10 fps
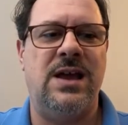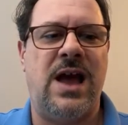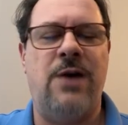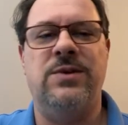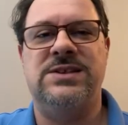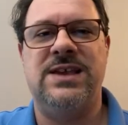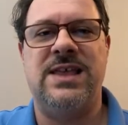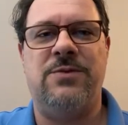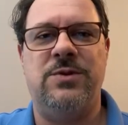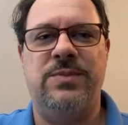would say
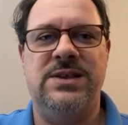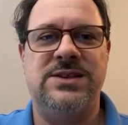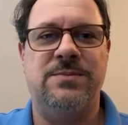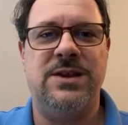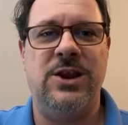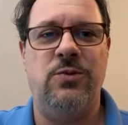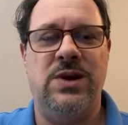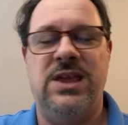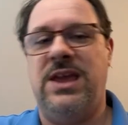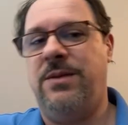that would be something you
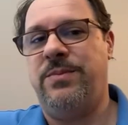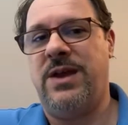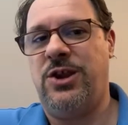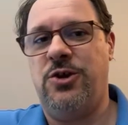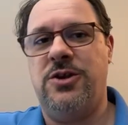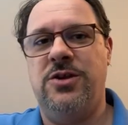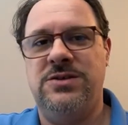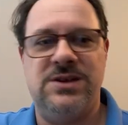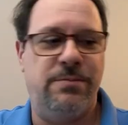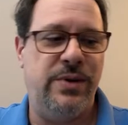would keep and you could
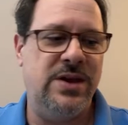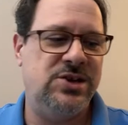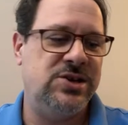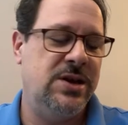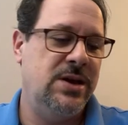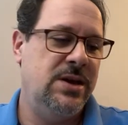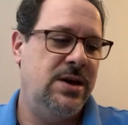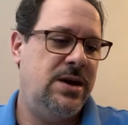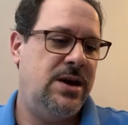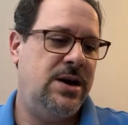use in a pinch.
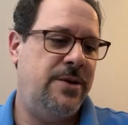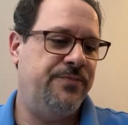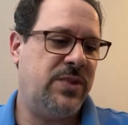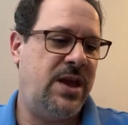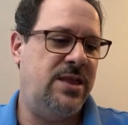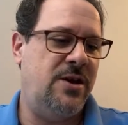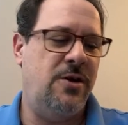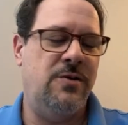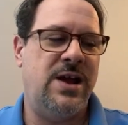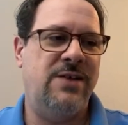And the
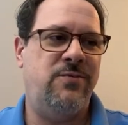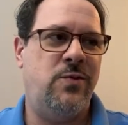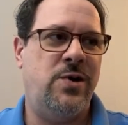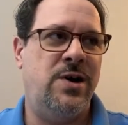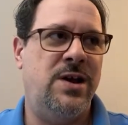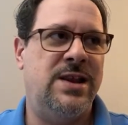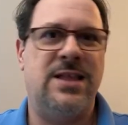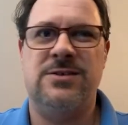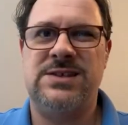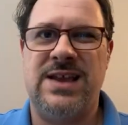O Knife one
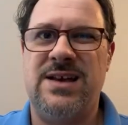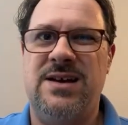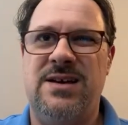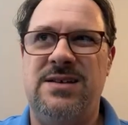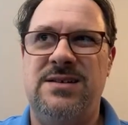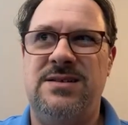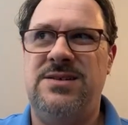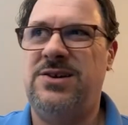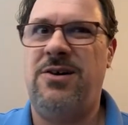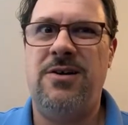that looks like a
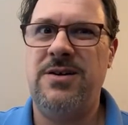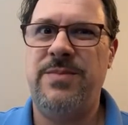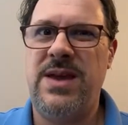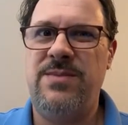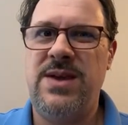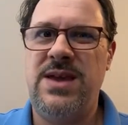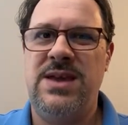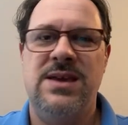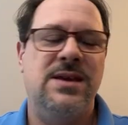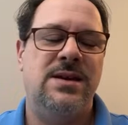dog, maybe.
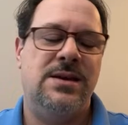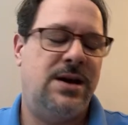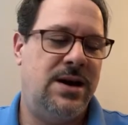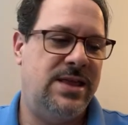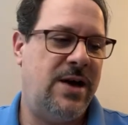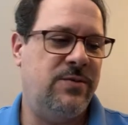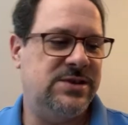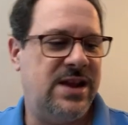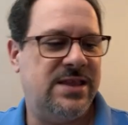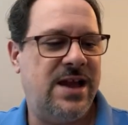That
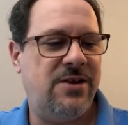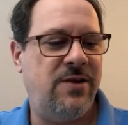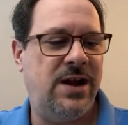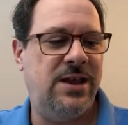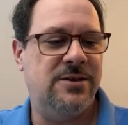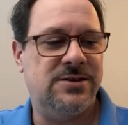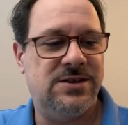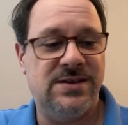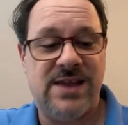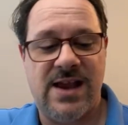one's not that great either.
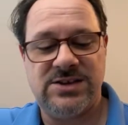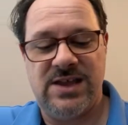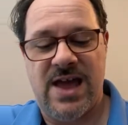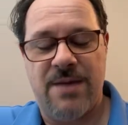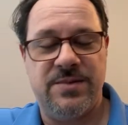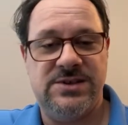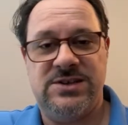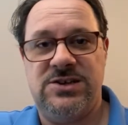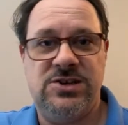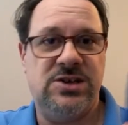So this actually happens
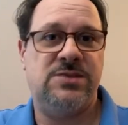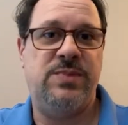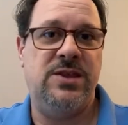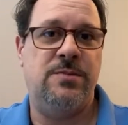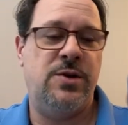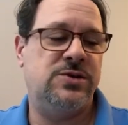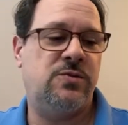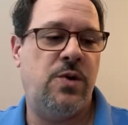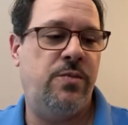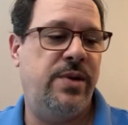to just be the most
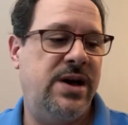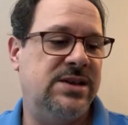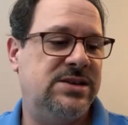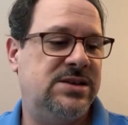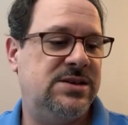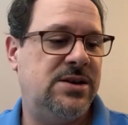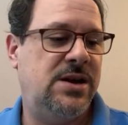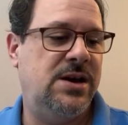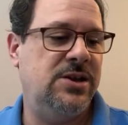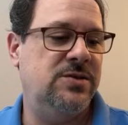robust
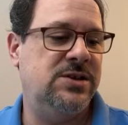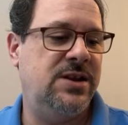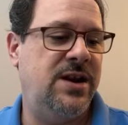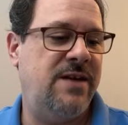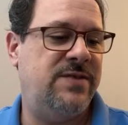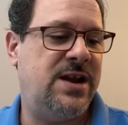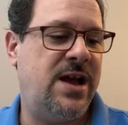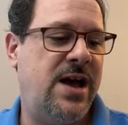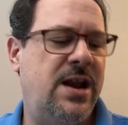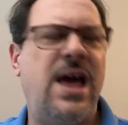utility knife that I
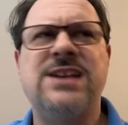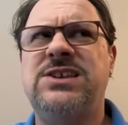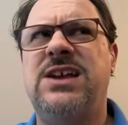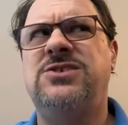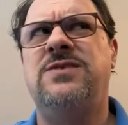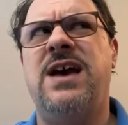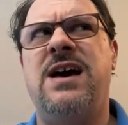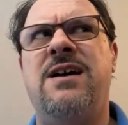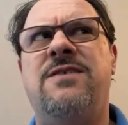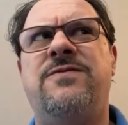got. Actually, I do
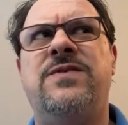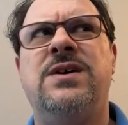have